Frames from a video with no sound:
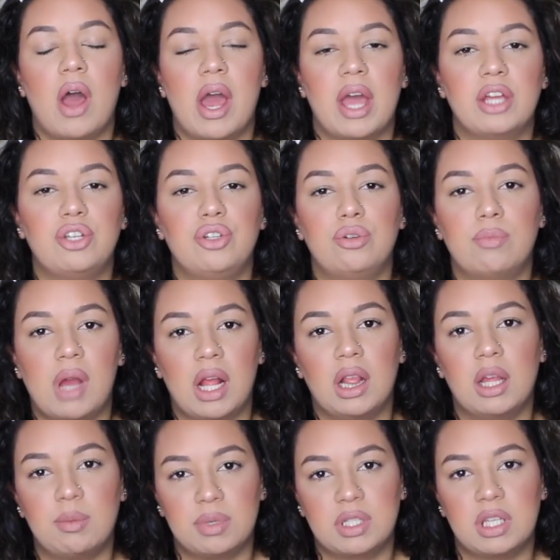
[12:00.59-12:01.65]
I do my
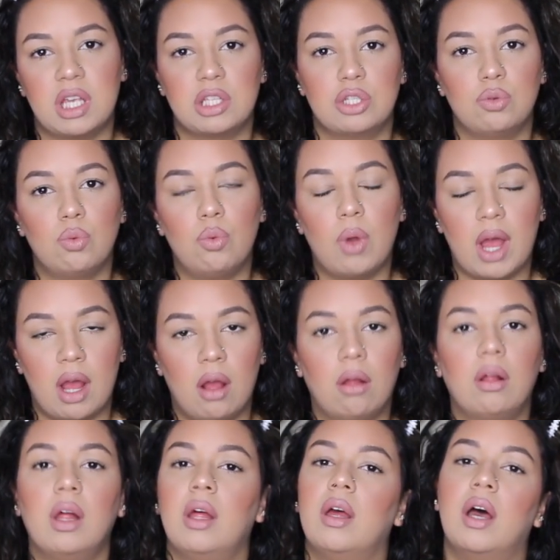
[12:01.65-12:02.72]
lips as
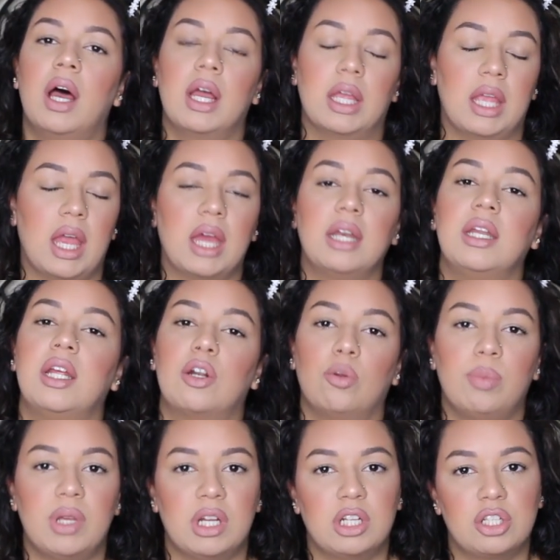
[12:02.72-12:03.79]
well. Again, it'll
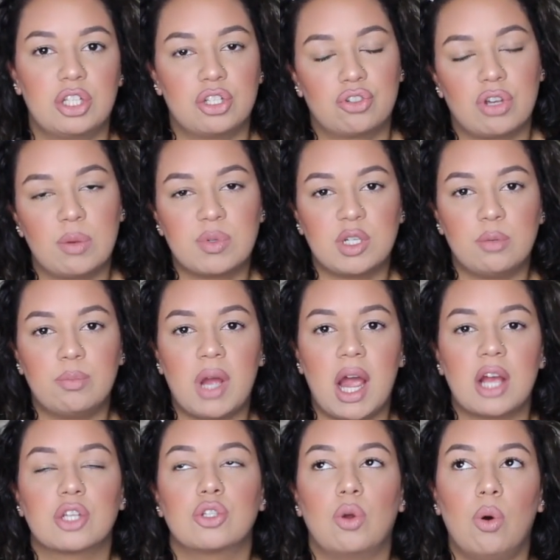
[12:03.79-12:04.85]
be in the description
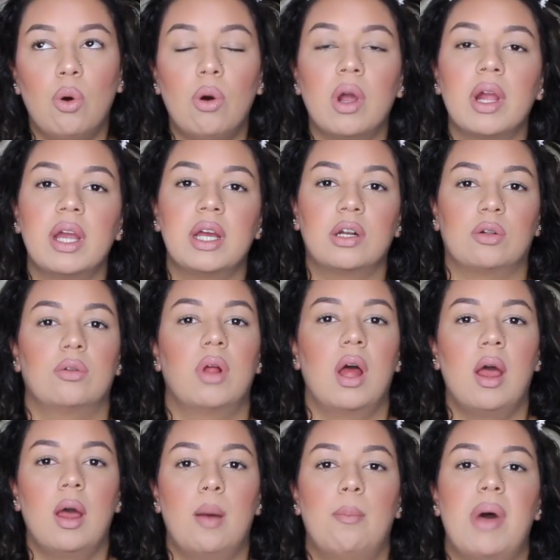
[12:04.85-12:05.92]
box or it'll
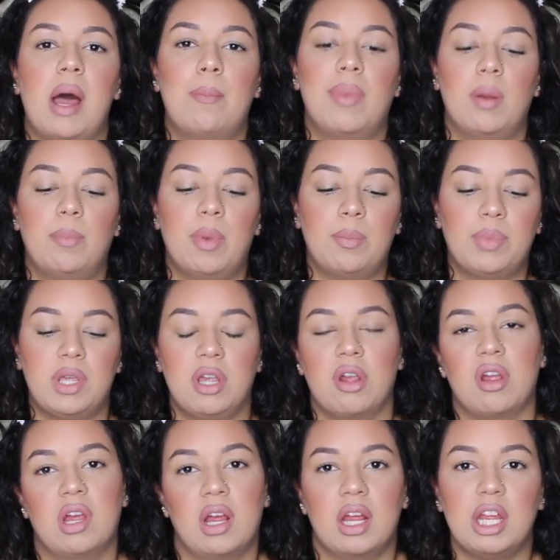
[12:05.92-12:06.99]
pop up
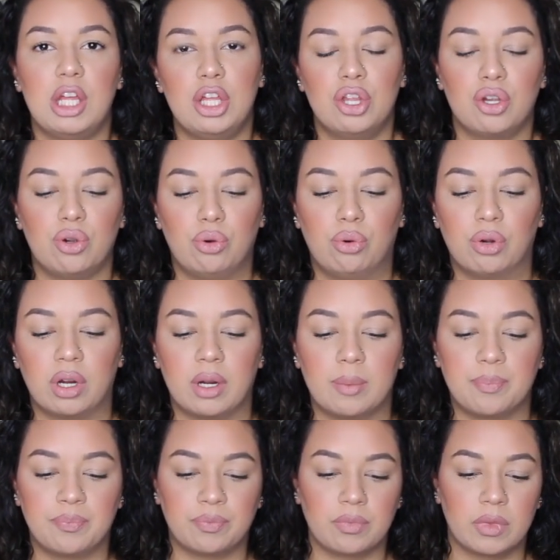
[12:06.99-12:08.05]
here. Either or.
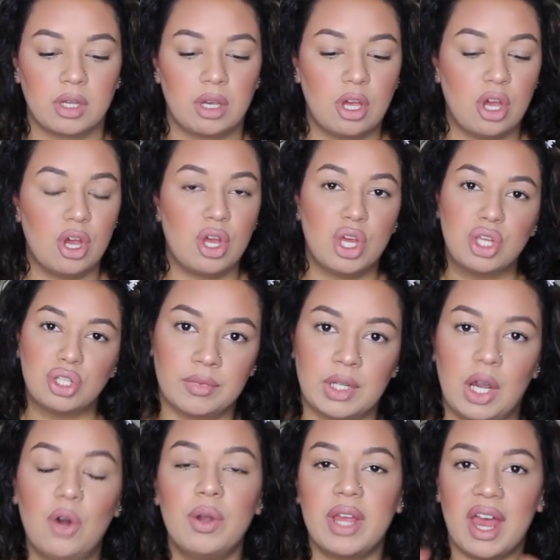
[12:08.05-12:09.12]

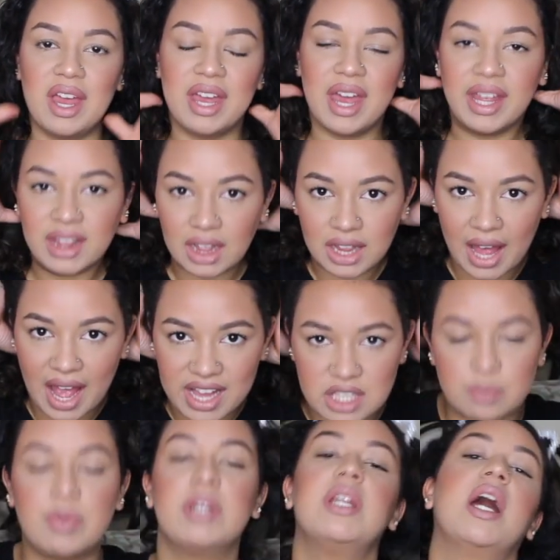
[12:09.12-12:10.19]
Okay, and
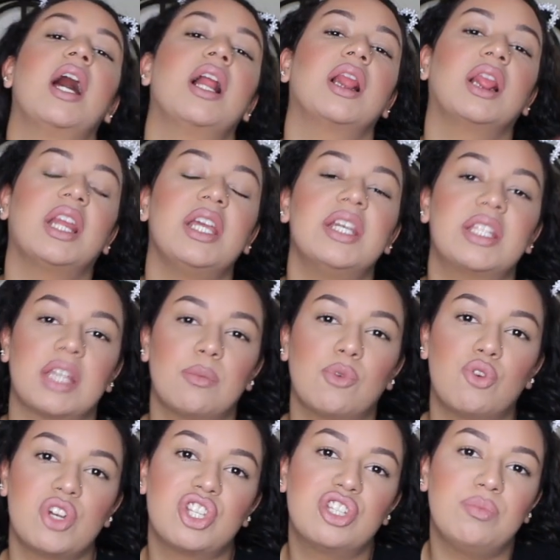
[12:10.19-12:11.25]
last but not least, I'm
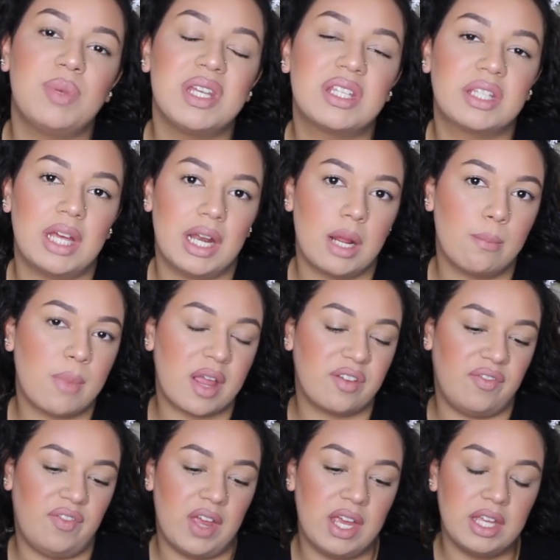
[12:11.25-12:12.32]
going to be setting my
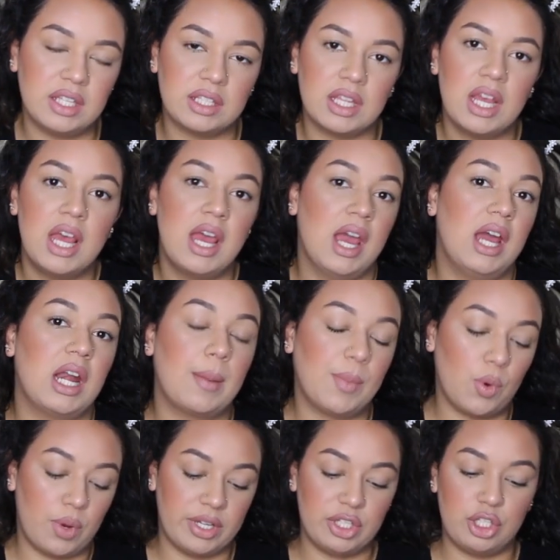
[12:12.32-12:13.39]
face and I'm
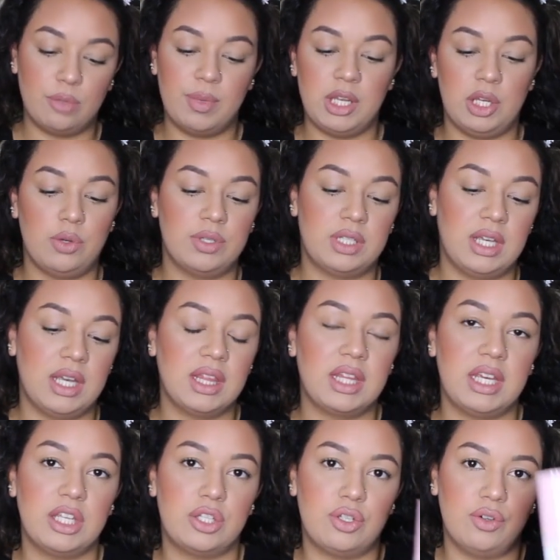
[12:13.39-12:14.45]
going to be using
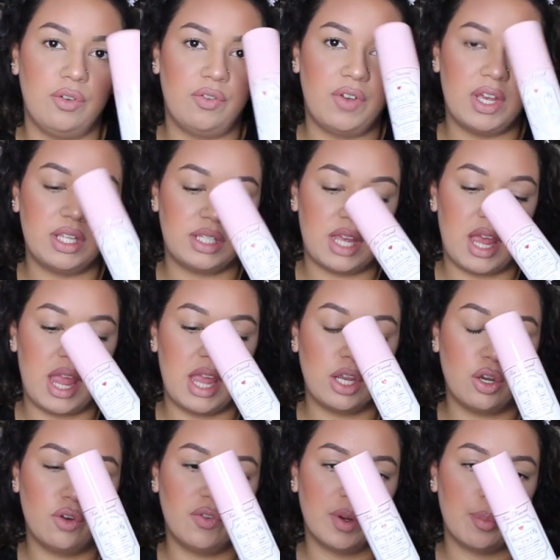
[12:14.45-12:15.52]
the Too Faced
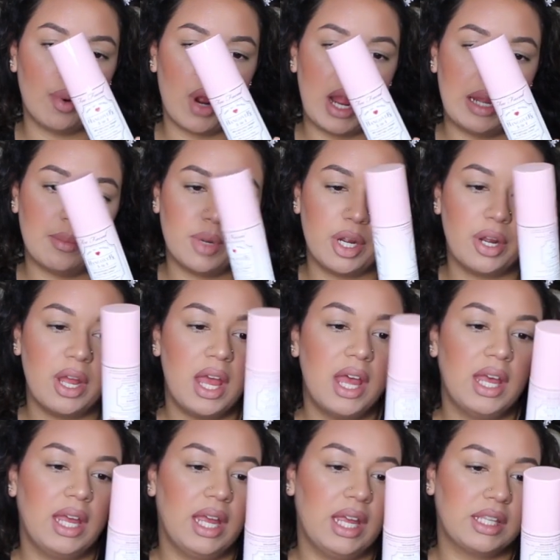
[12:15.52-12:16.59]
Hangover Primer.
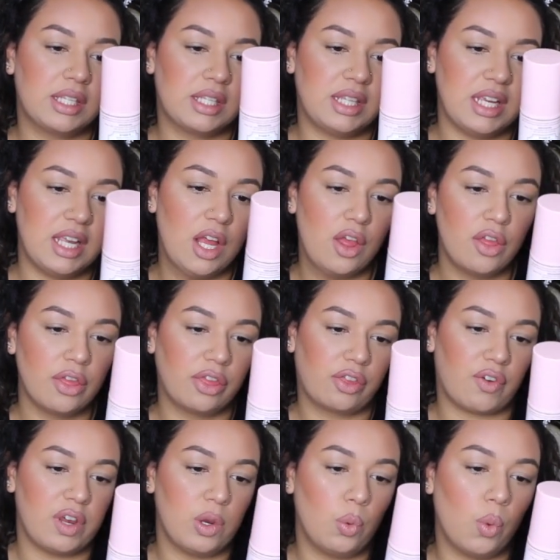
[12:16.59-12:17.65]
It's the
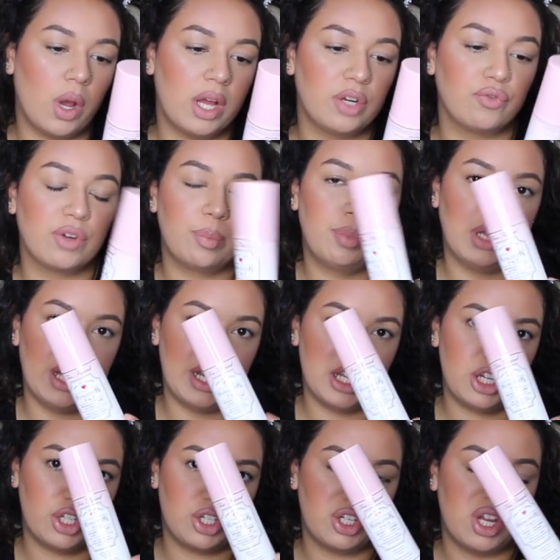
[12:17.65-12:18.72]
3-in-1
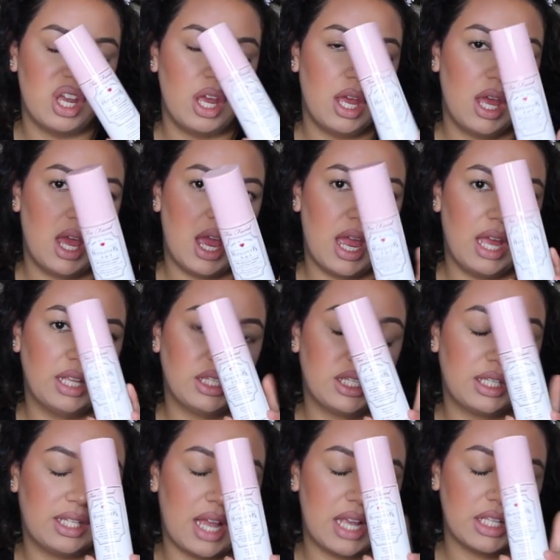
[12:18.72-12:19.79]
Replenish and
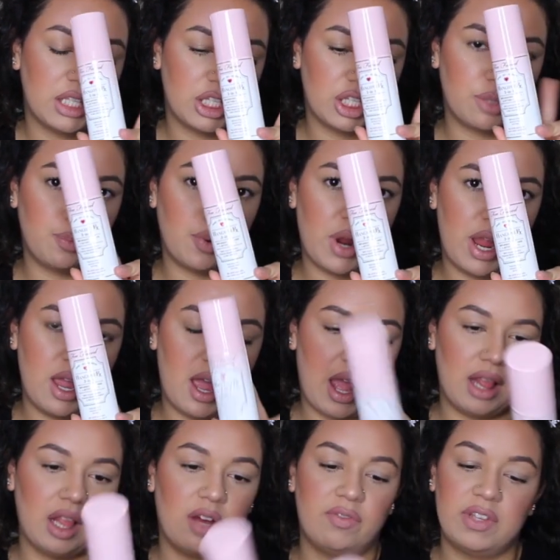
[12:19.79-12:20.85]
Set Spray.
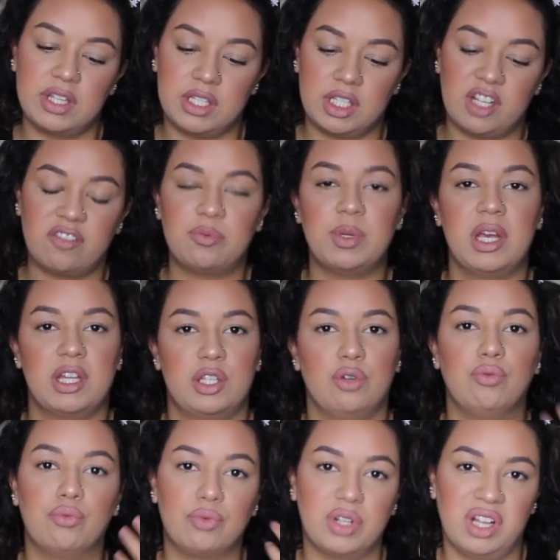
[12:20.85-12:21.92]
I love this stuff because
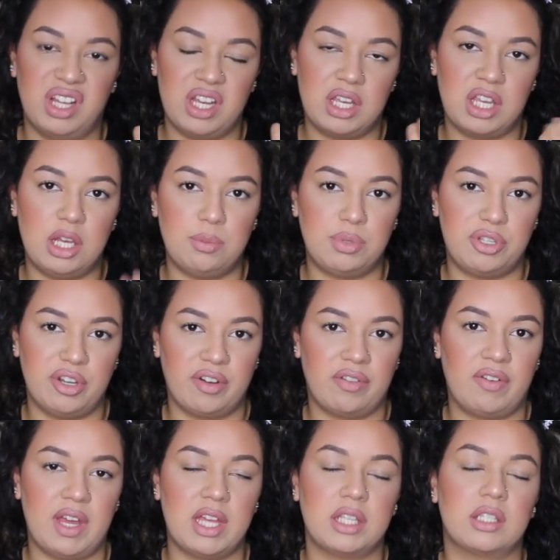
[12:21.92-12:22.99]
it really keeps your
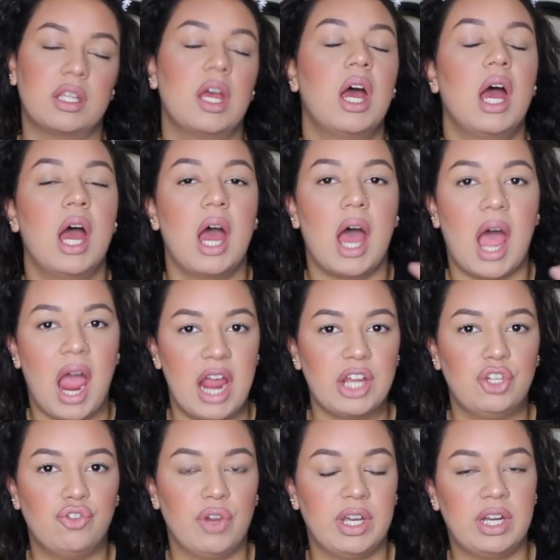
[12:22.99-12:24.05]
face
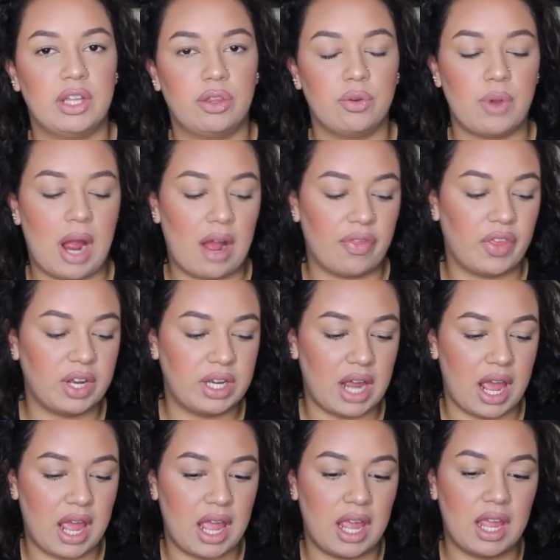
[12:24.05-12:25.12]
hydrated throughout the
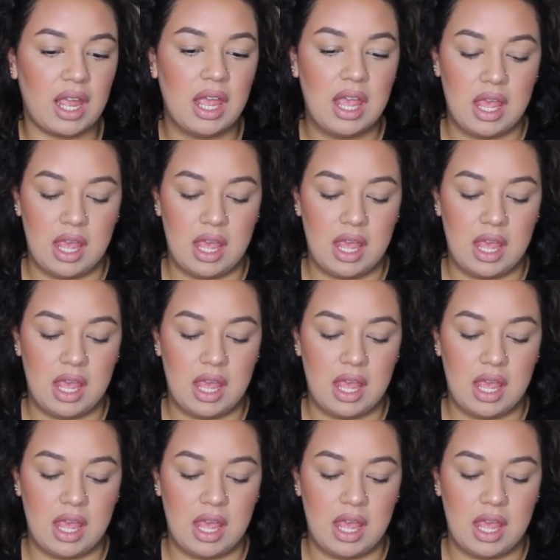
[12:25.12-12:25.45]
day